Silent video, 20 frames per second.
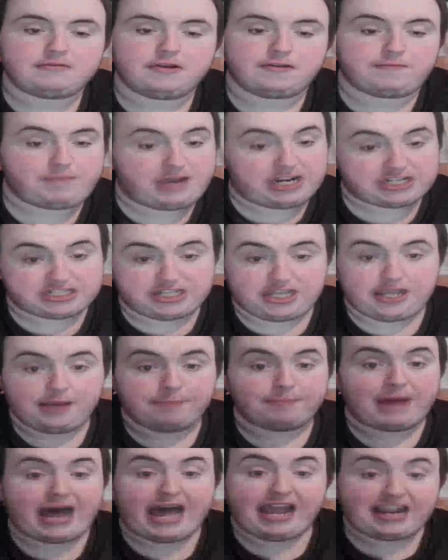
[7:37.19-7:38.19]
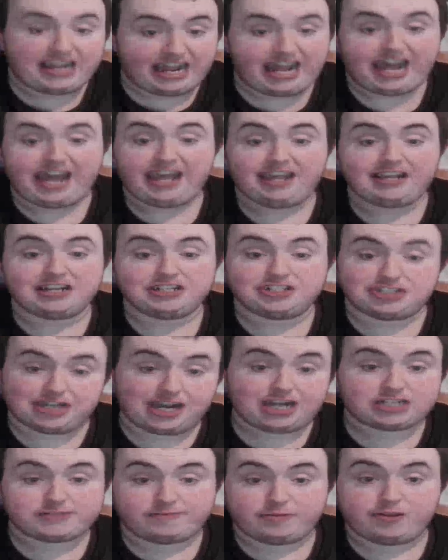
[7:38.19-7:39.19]
especially my guy,
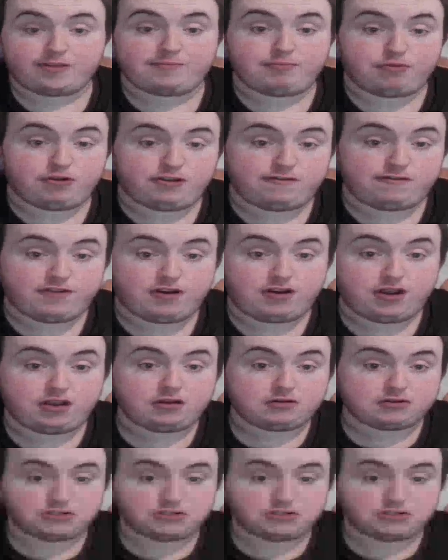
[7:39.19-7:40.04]
Josh from the Sports Fury.